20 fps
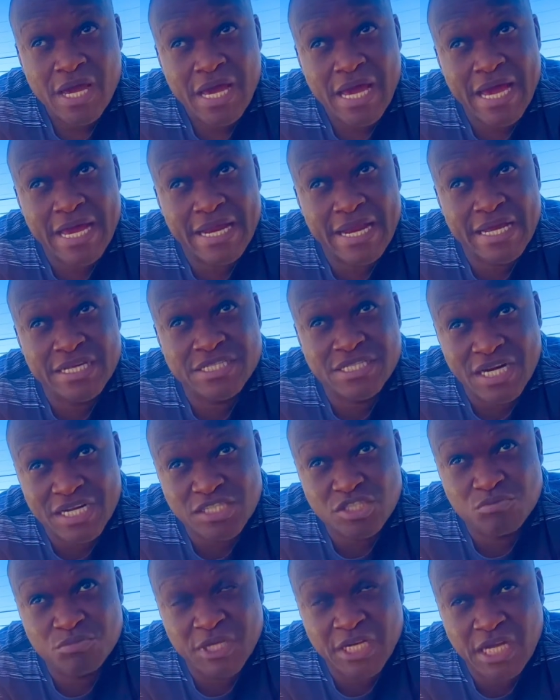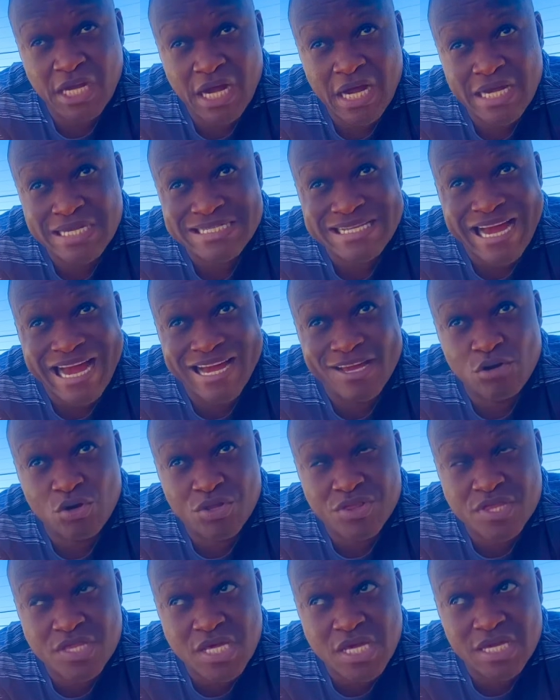And trust me guys, I
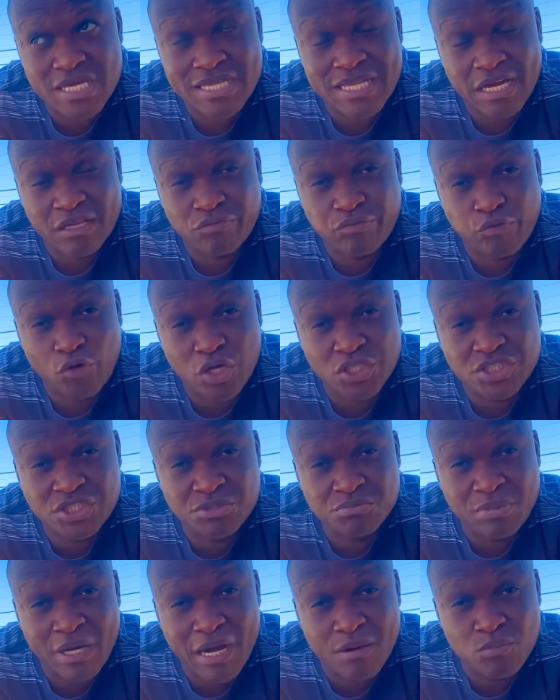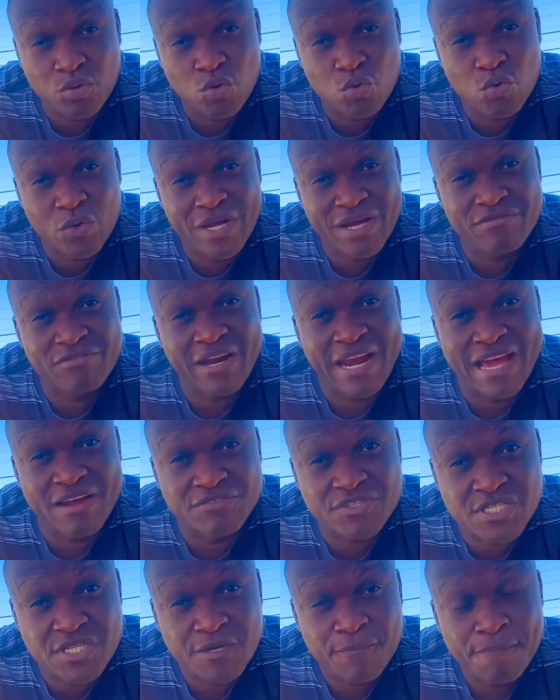don't think that Floyd Shivambu would have
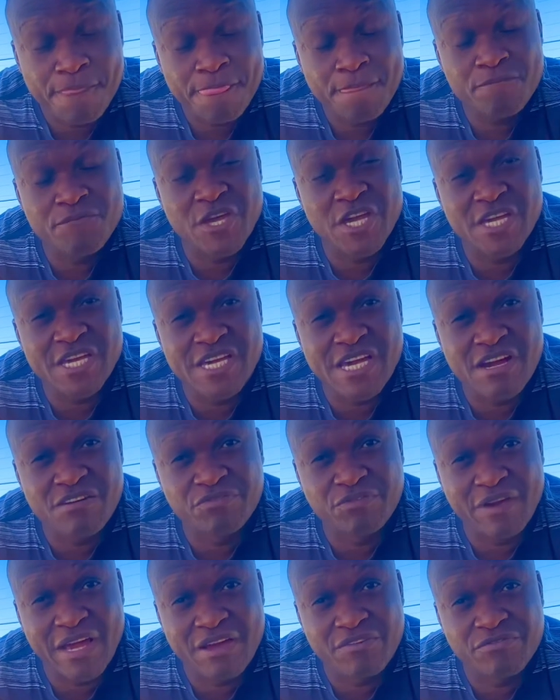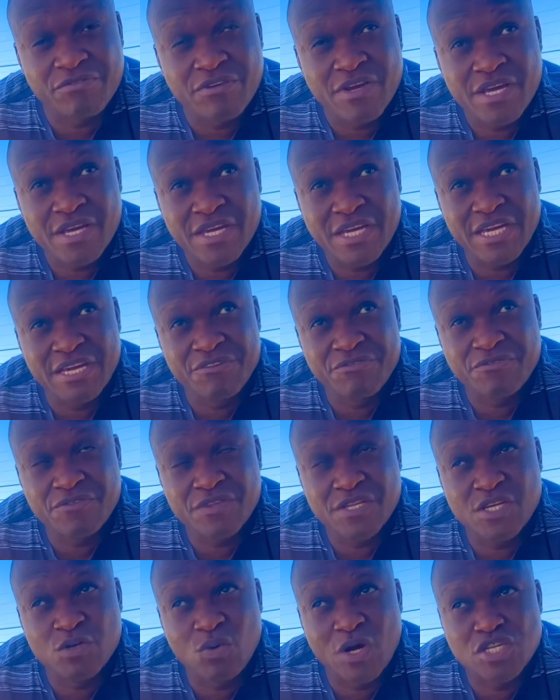left the EFF if
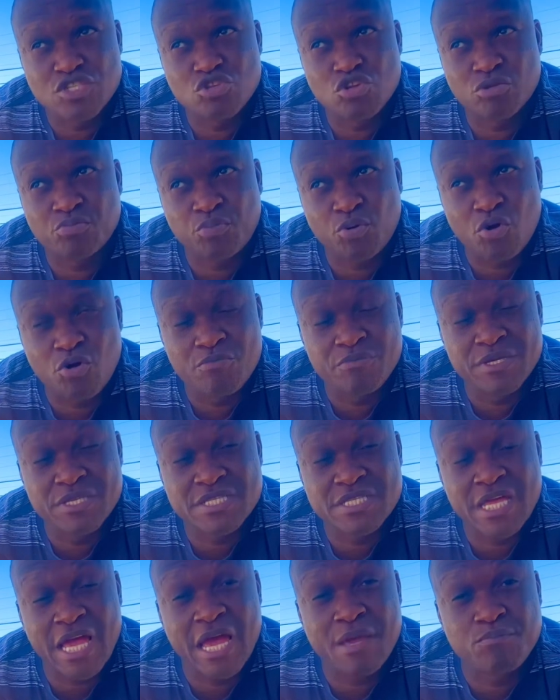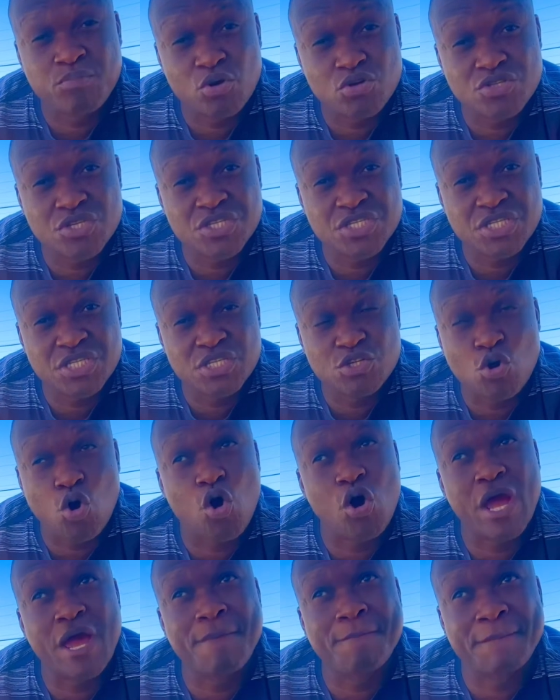he was not promised a position
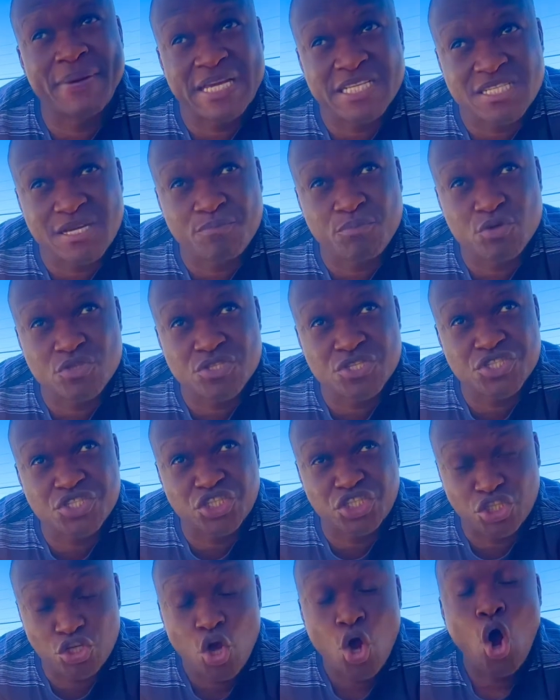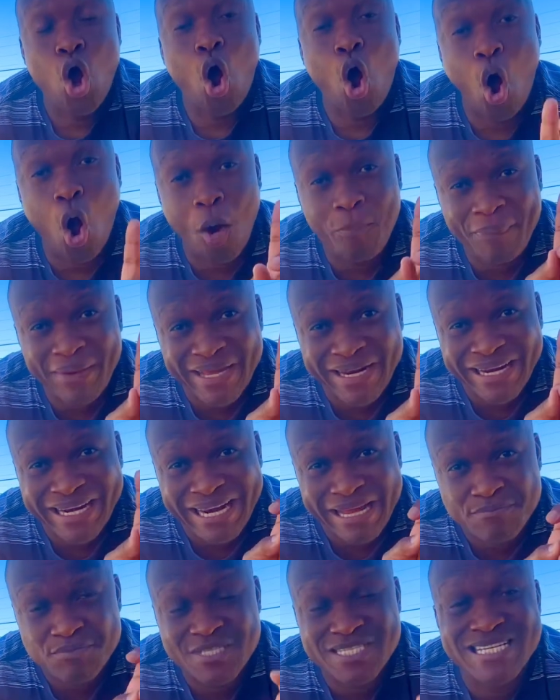or a better position, or
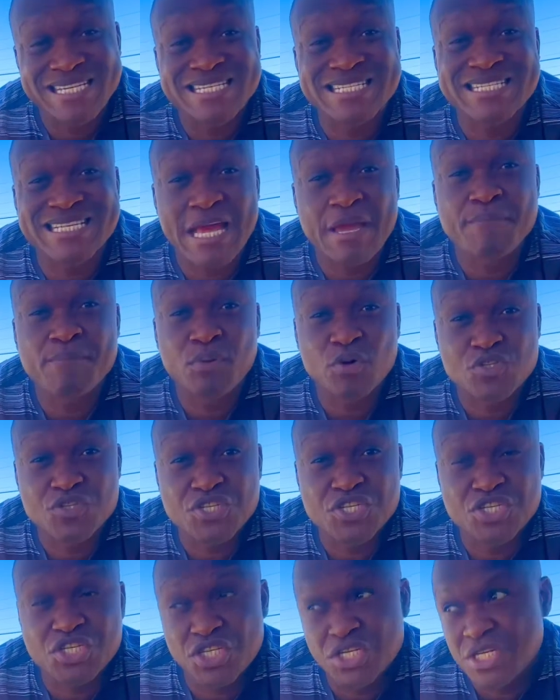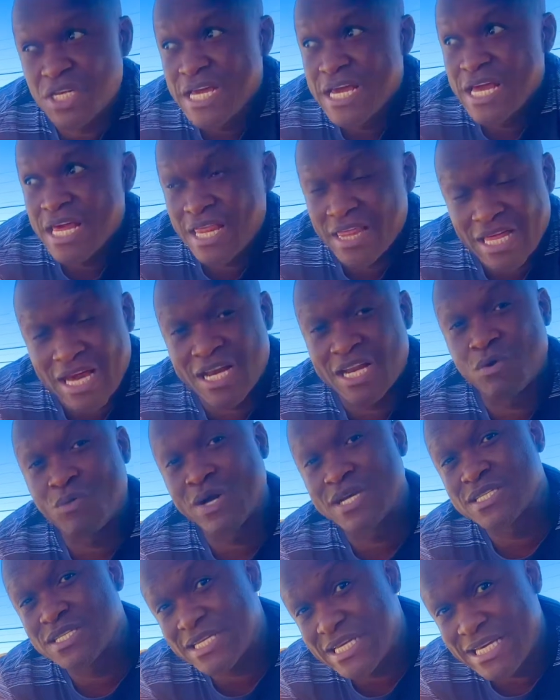perhaps the same position that he
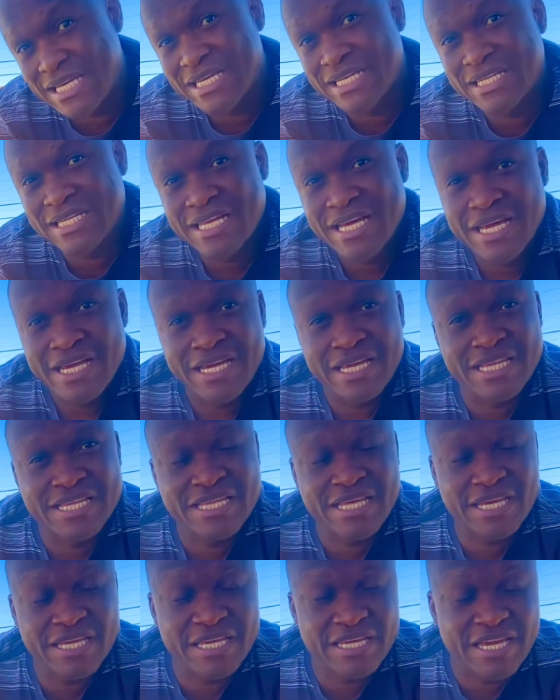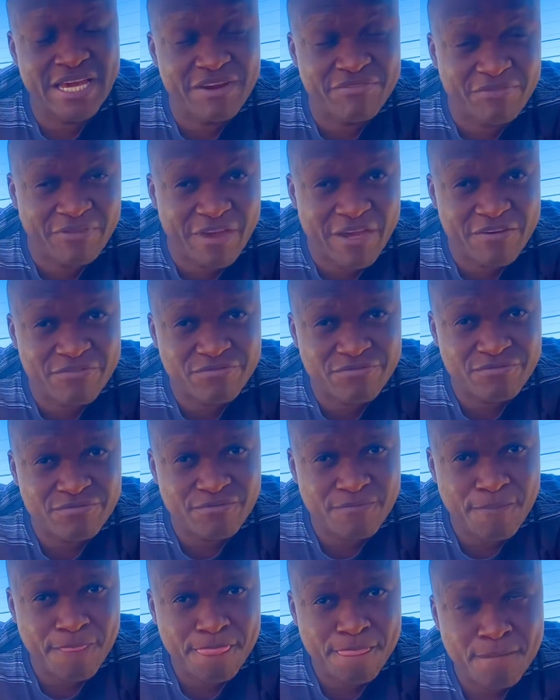was in the EFF.
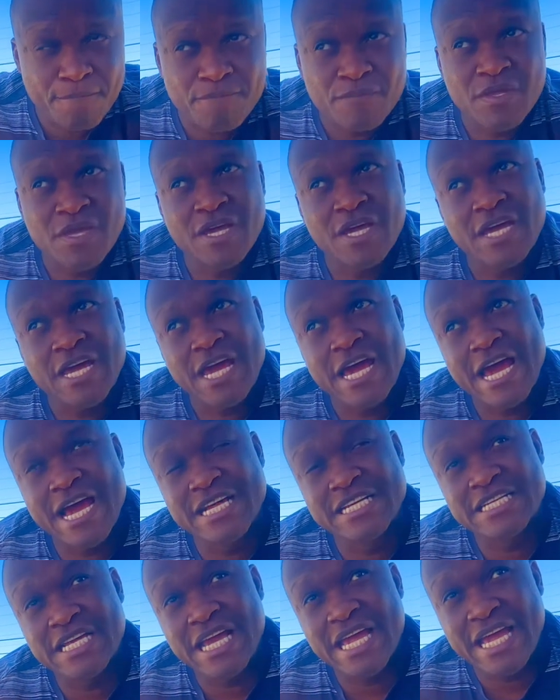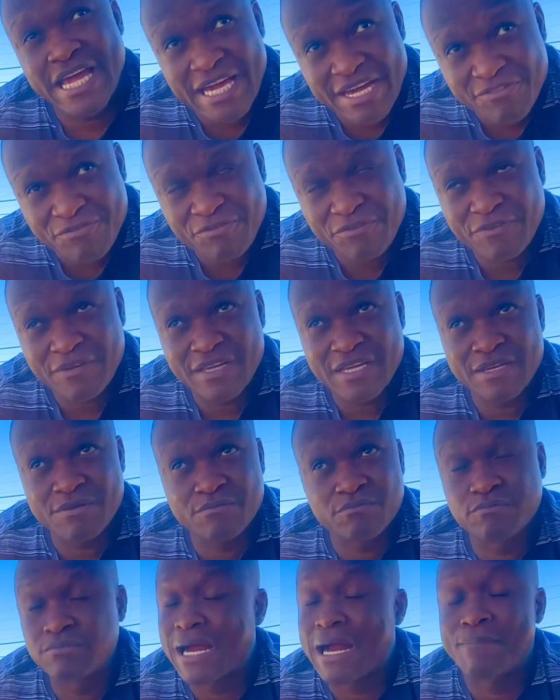And if
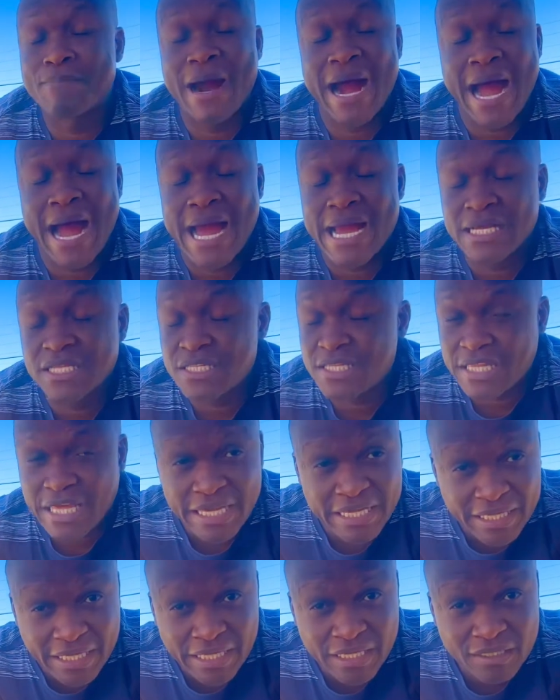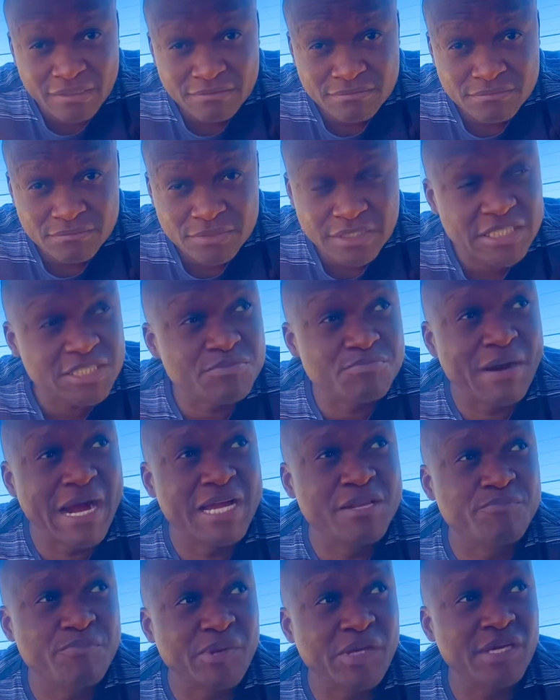my thinking, it
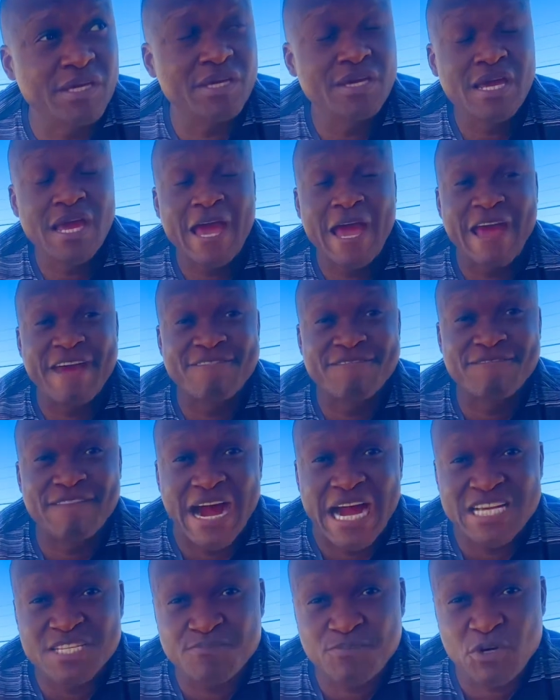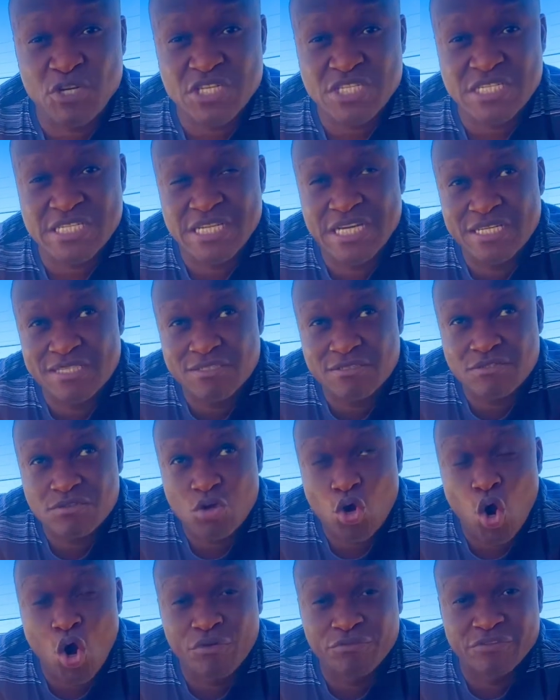might be a vice president
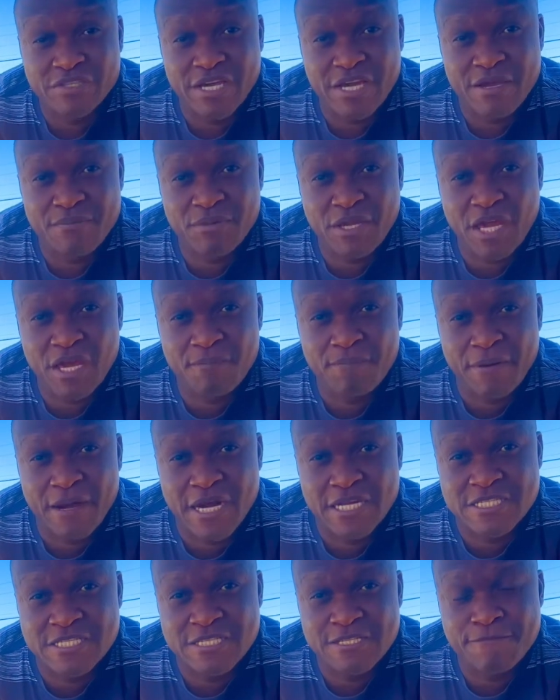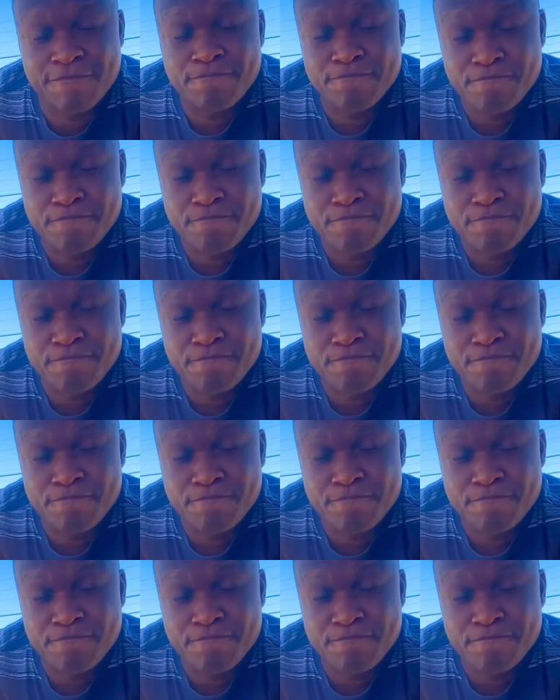of the MK party.